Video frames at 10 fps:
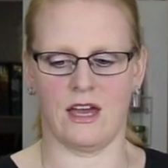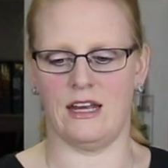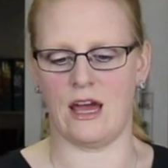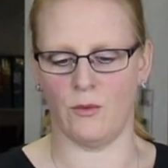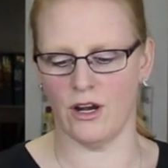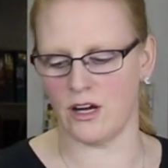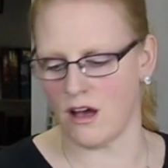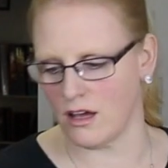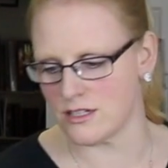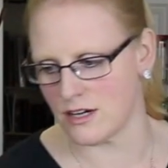Now we are going
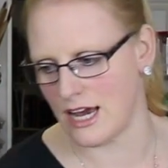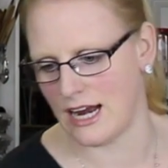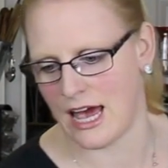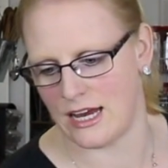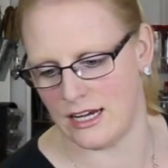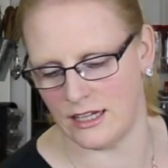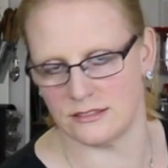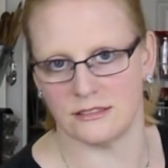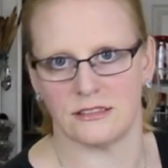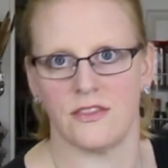to alternate adding
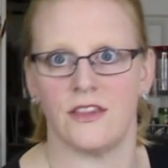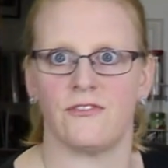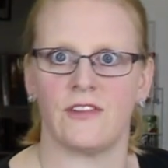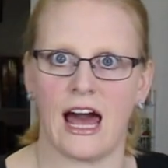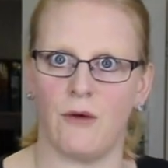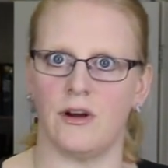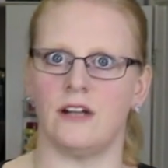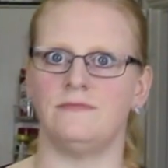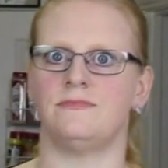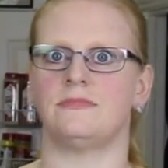the
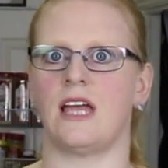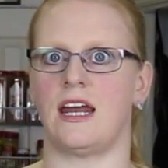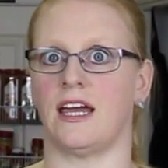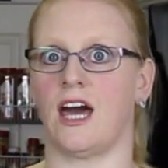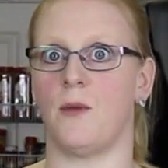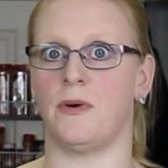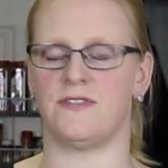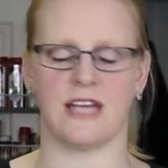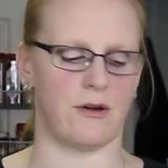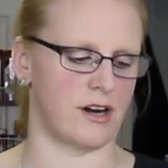flour and a cup of
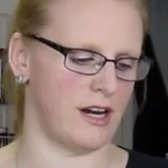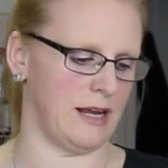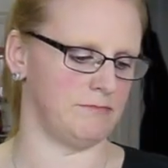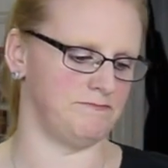sour cream.